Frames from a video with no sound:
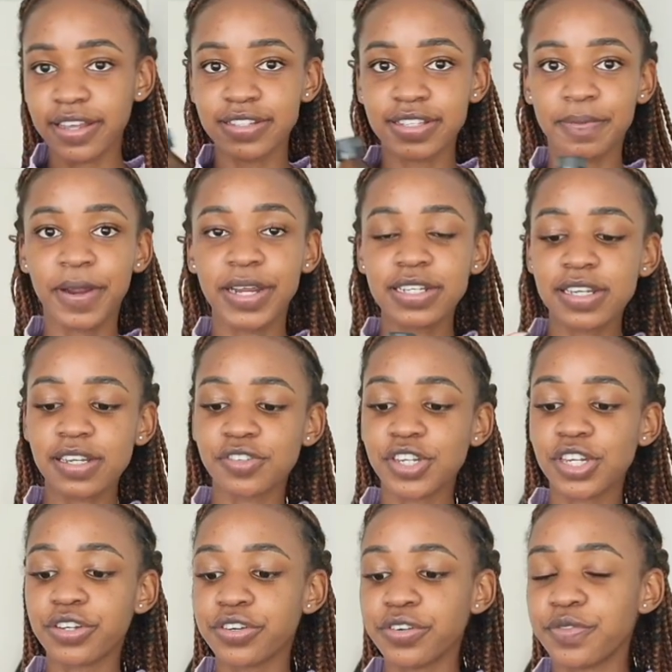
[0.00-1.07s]
It's apparently
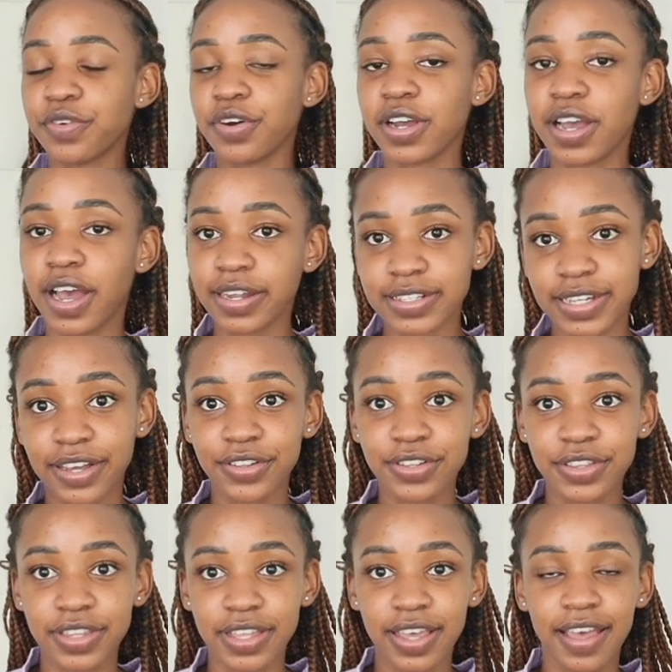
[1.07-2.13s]
really good for gut
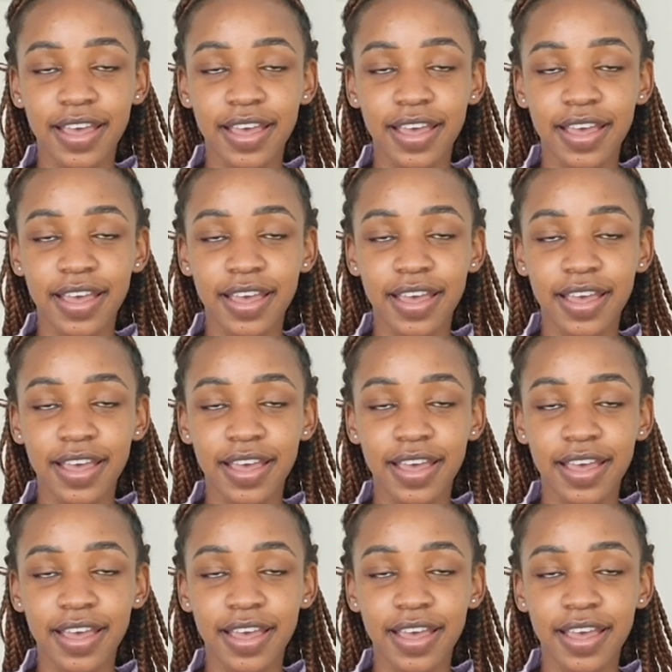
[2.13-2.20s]
health,